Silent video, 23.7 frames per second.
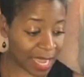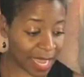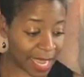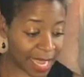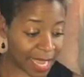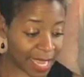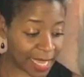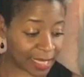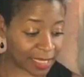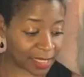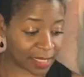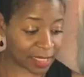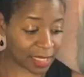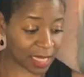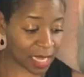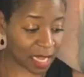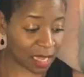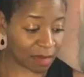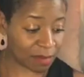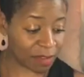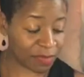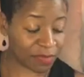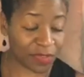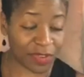And
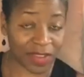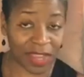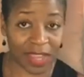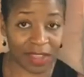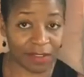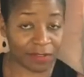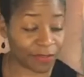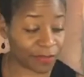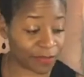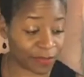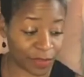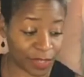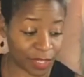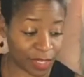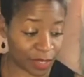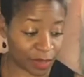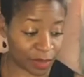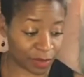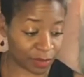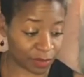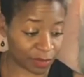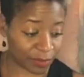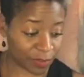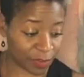if you have,
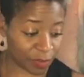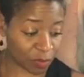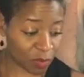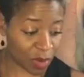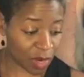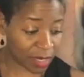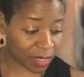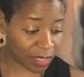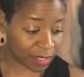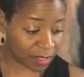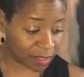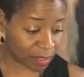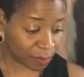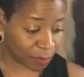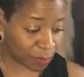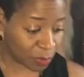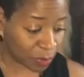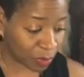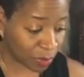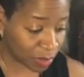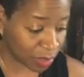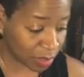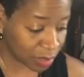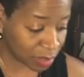if you want any
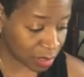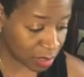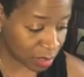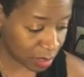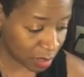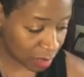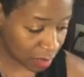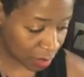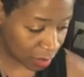support